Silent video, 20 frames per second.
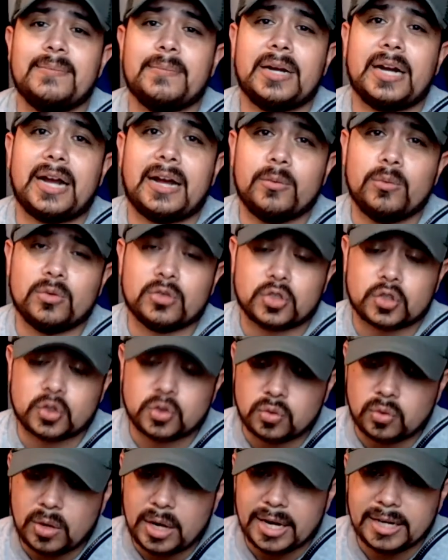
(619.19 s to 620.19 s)
but I will
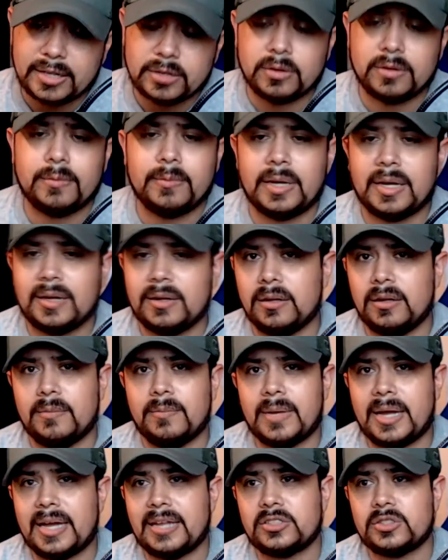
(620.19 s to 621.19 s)
try to
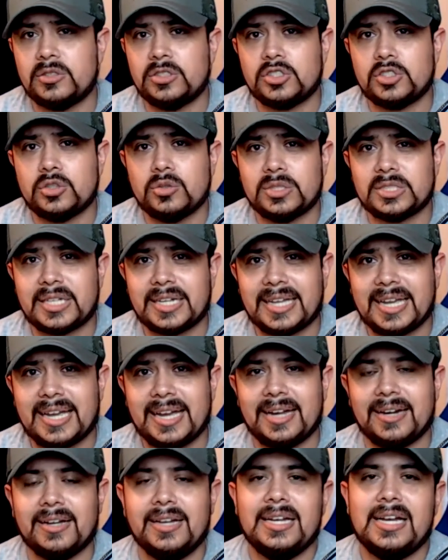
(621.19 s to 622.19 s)
answer as soon as I
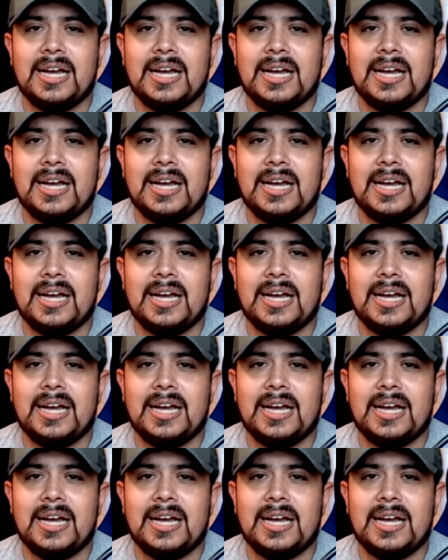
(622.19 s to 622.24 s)
can.